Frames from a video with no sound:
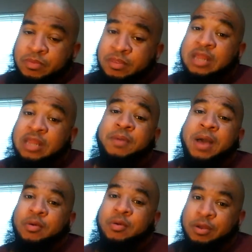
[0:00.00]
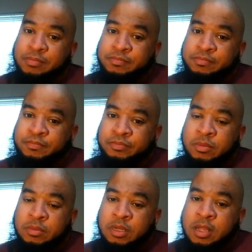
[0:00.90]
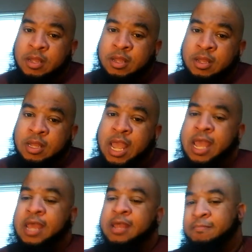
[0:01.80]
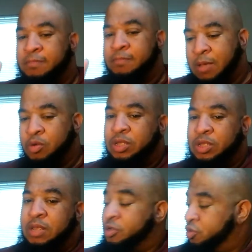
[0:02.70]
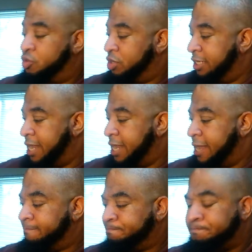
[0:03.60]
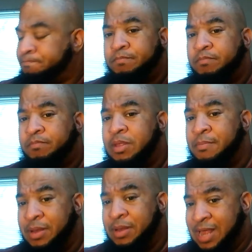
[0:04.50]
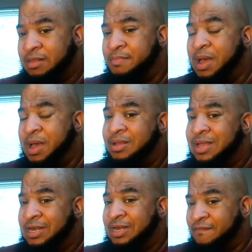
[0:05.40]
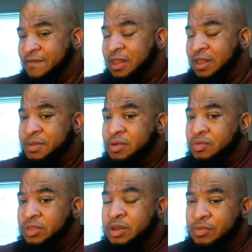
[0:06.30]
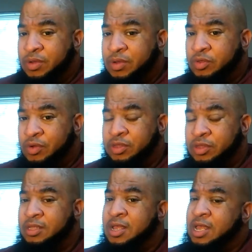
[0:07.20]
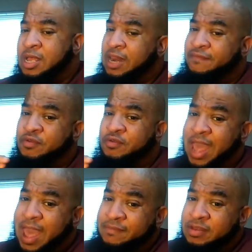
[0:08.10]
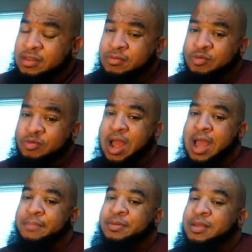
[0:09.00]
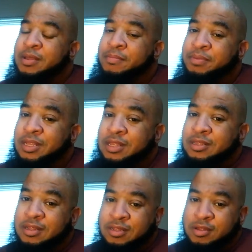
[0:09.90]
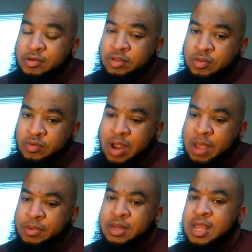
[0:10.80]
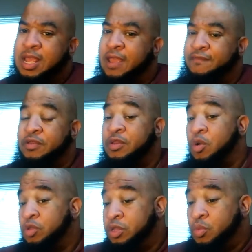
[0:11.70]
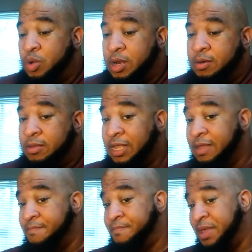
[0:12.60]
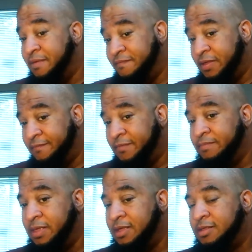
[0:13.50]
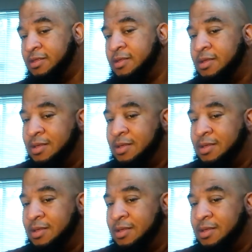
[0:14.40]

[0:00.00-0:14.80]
that's power. And I'm going to keep it short today, but that's about developing those inner resources. And if you haven't subscribed, please consider subscribing. If you know someone that can benefit from this,